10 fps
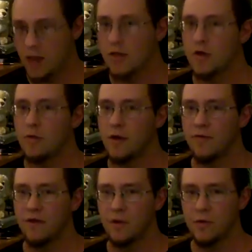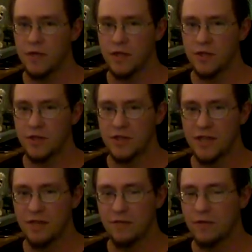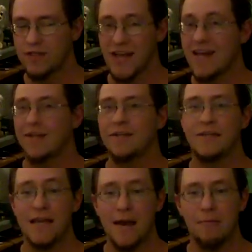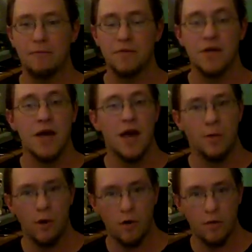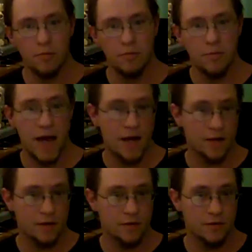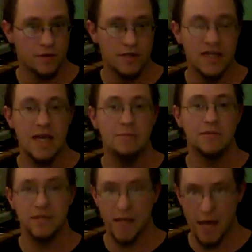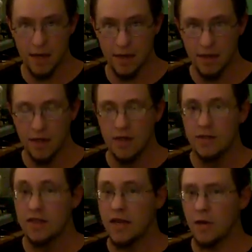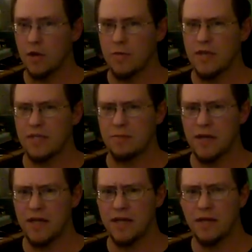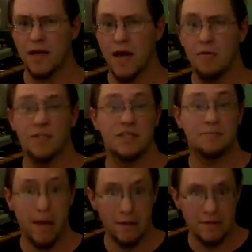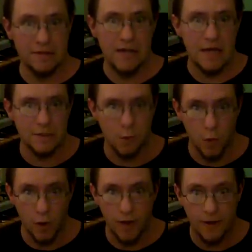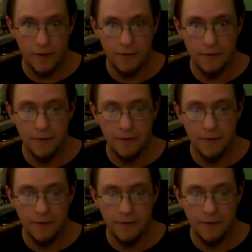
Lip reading: Hello, my fellow dungeon delvers and DMs, and welcome back to the DM's Den. Today we're going to be explaining how spell slots work.